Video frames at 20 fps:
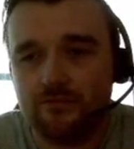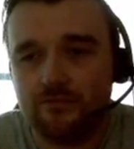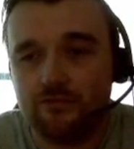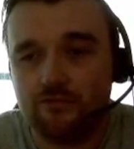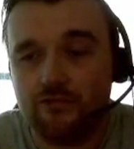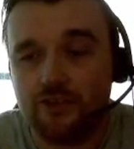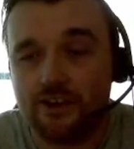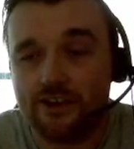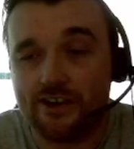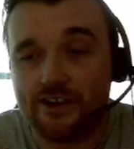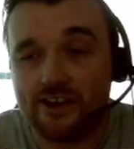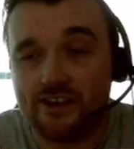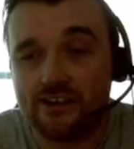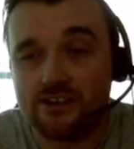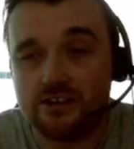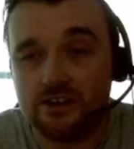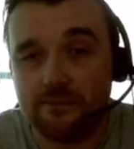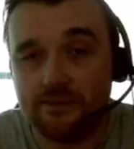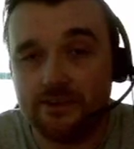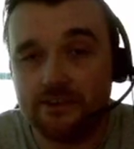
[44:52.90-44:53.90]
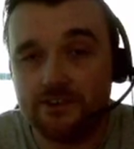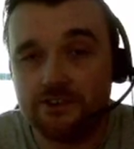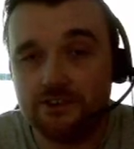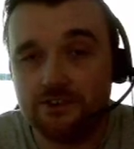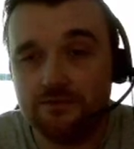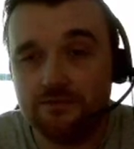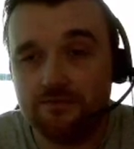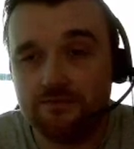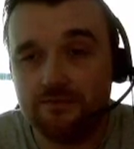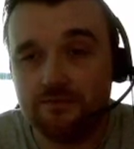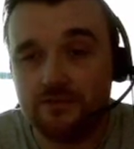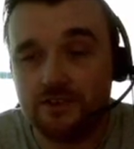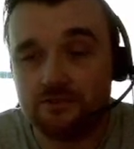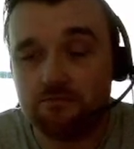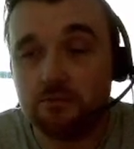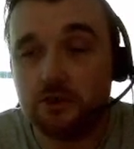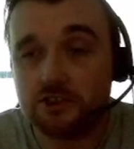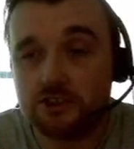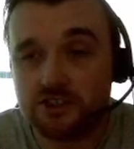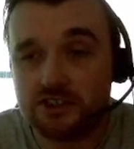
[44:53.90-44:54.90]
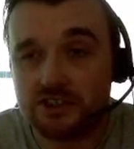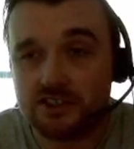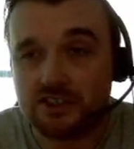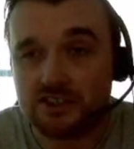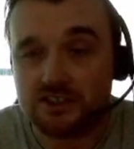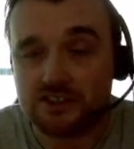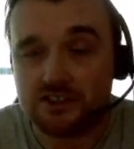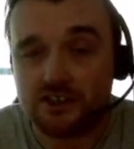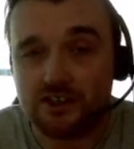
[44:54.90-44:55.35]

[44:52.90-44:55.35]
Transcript: Really nice image. As much as it's